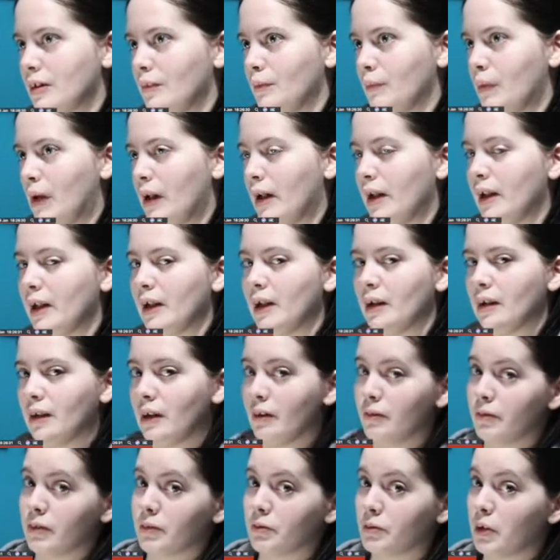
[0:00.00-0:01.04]
my
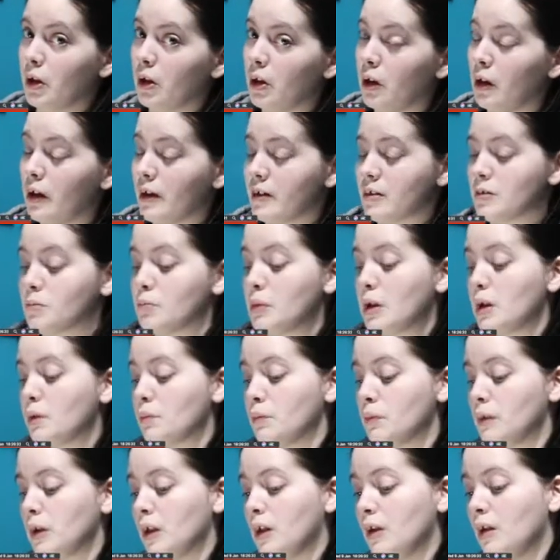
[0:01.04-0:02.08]
love of her has made
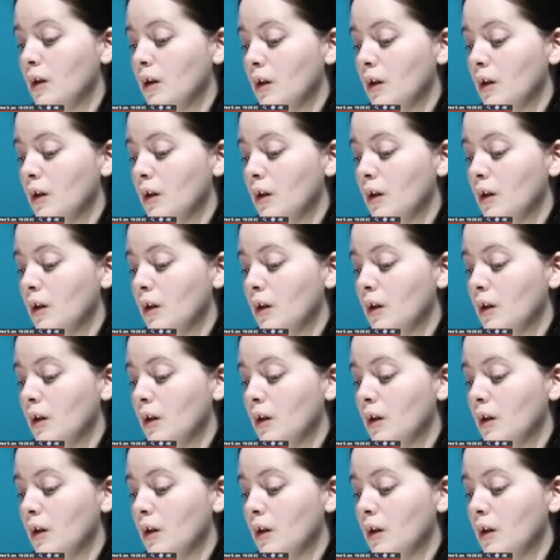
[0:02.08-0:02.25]
me